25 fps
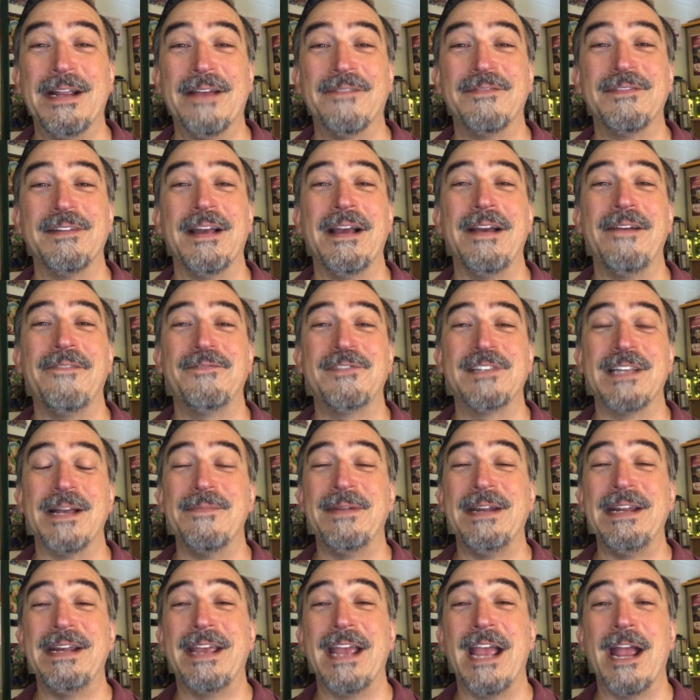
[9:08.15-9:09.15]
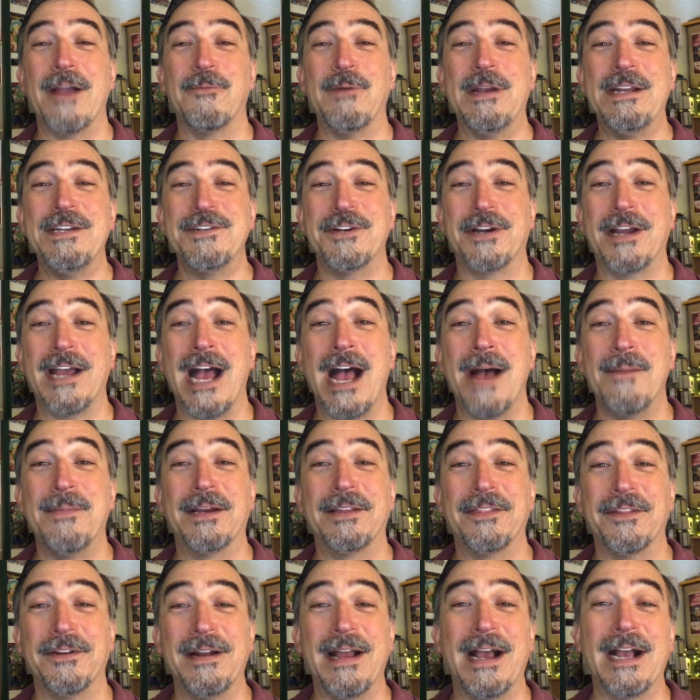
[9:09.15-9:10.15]
If somebody can't read your
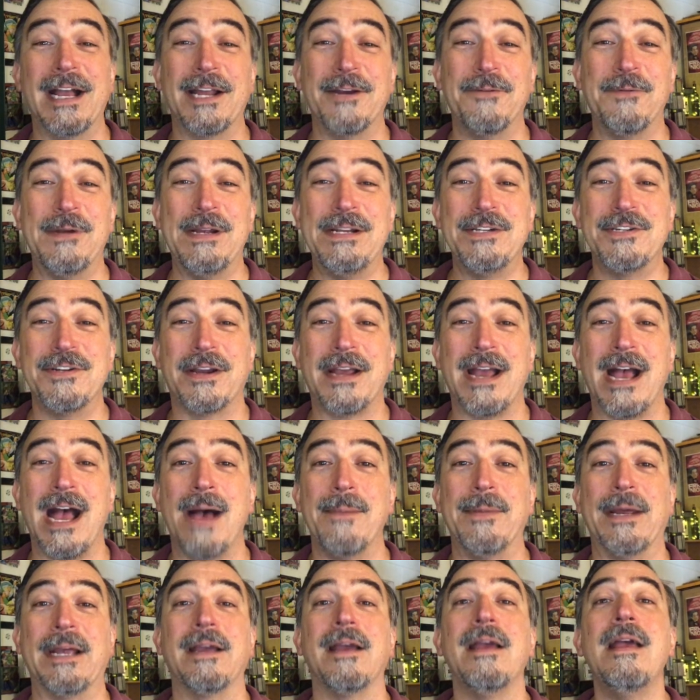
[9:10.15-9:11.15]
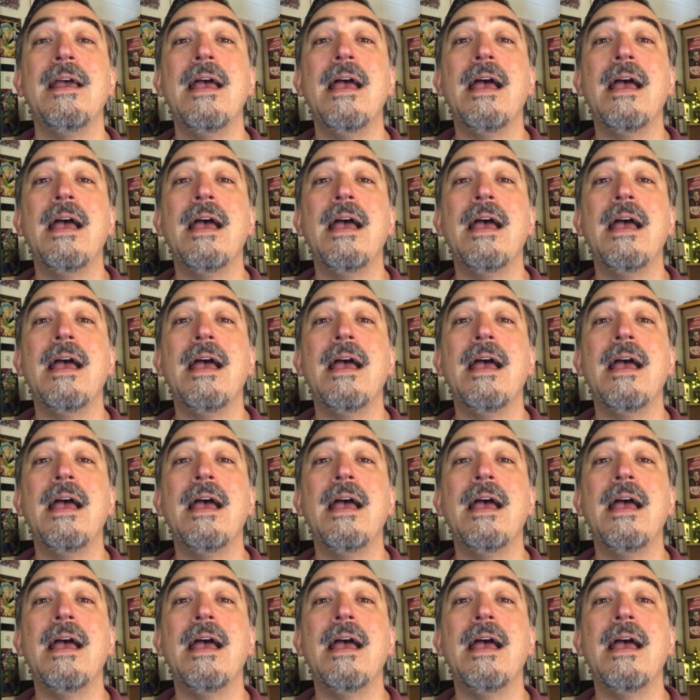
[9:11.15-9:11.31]
comic, they're not going to read your comic.